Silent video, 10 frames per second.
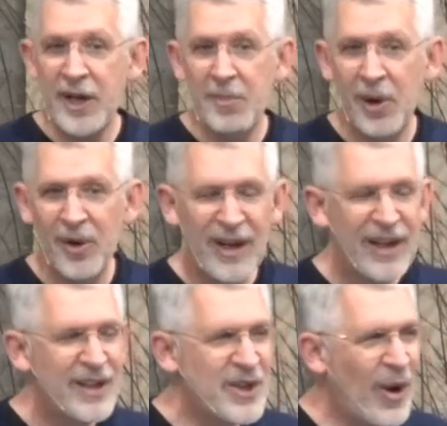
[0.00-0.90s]
Nebo.
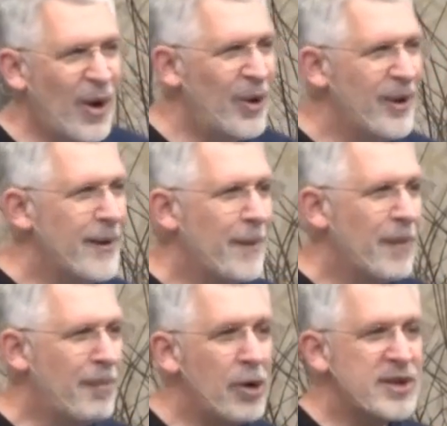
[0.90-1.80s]
So
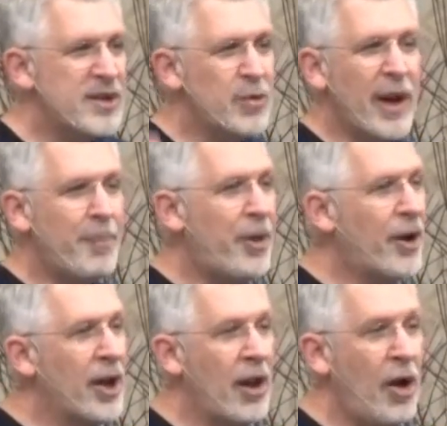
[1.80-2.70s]
Moses went up
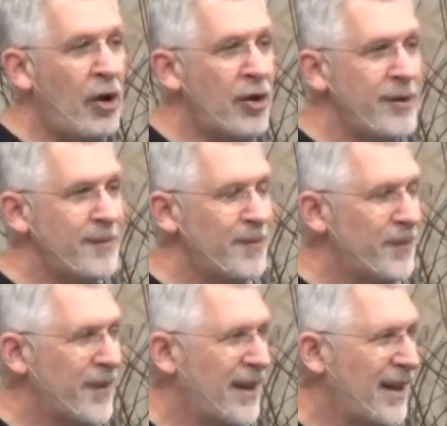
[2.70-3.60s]
there alone.
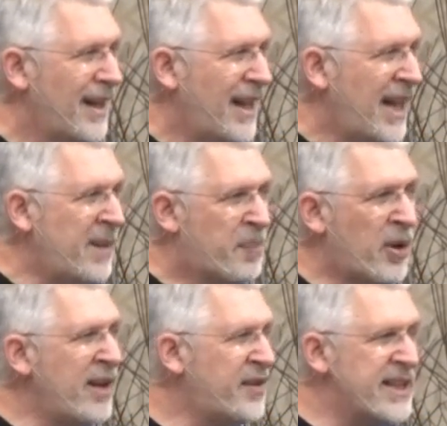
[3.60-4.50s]
He
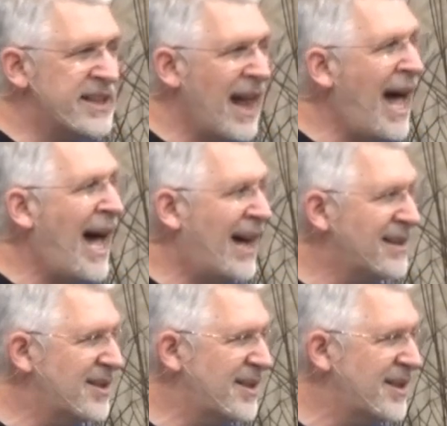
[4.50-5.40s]
breathed his
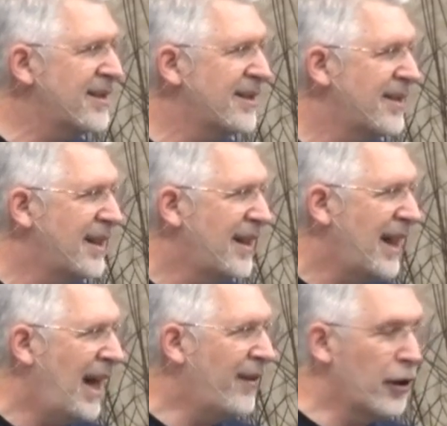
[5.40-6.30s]
last,
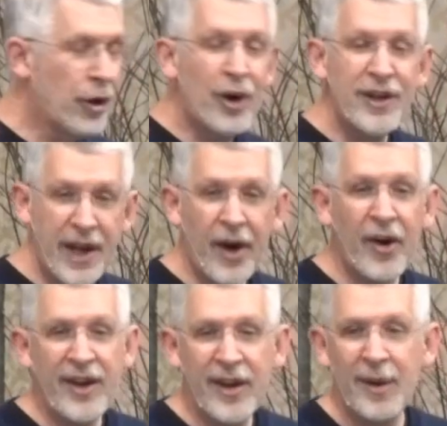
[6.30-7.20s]
and the Lord
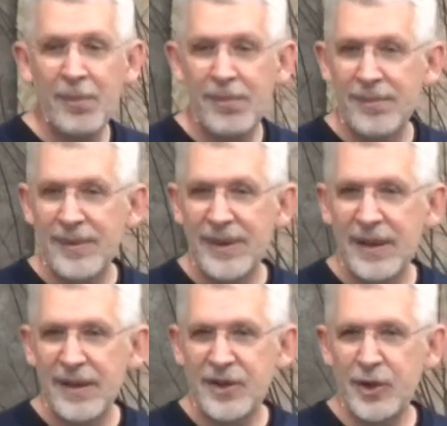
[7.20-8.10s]
carried him
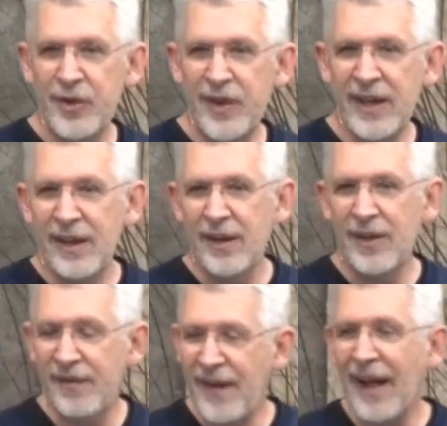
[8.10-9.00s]
to the,
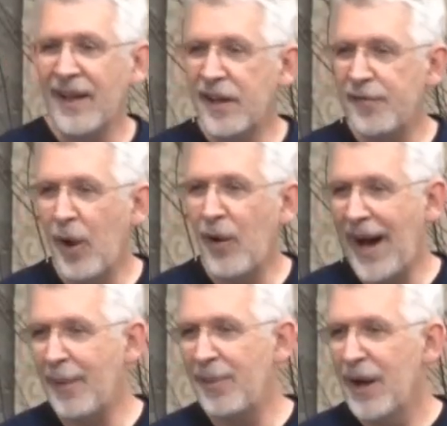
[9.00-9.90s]
the valley of
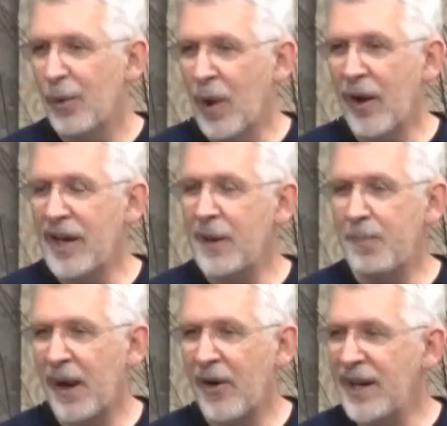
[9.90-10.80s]
Moab, where he
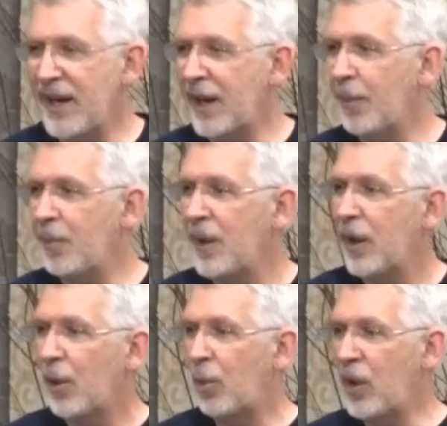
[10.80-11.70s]
buried him
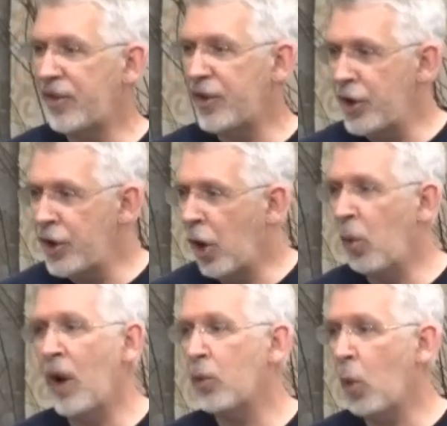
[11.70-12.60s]
with no
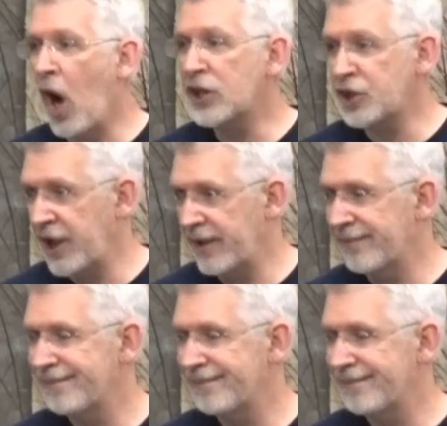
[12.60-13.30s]
one watching.